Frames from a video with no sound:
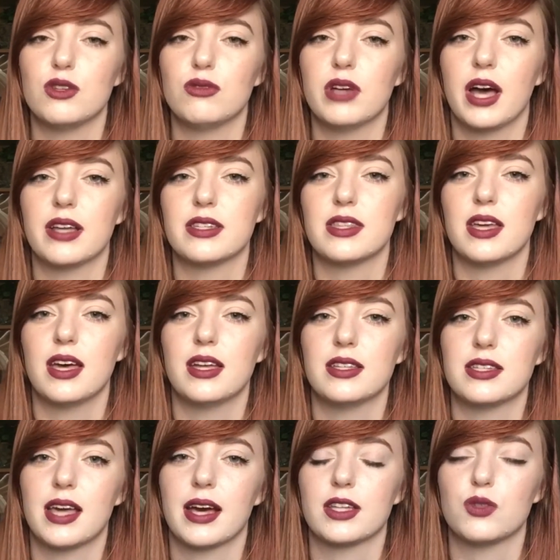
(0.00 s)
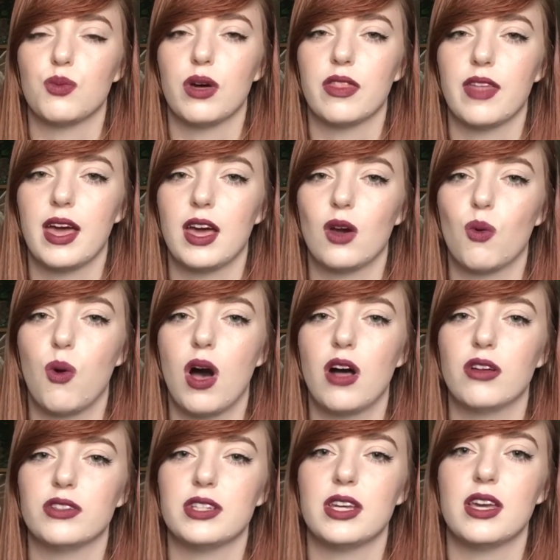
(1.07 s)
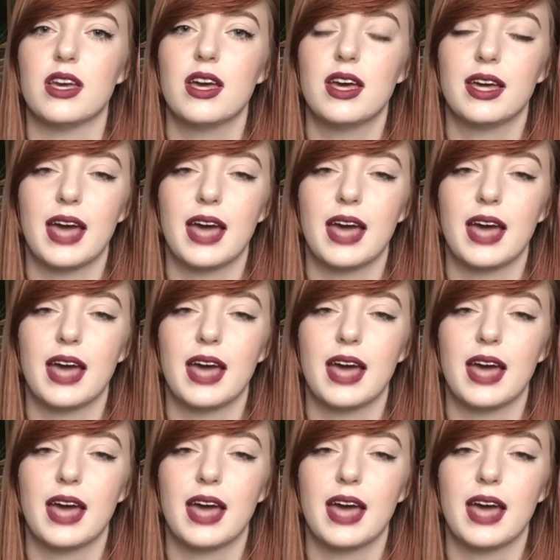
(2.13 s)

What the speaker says: you dose the insects with a quality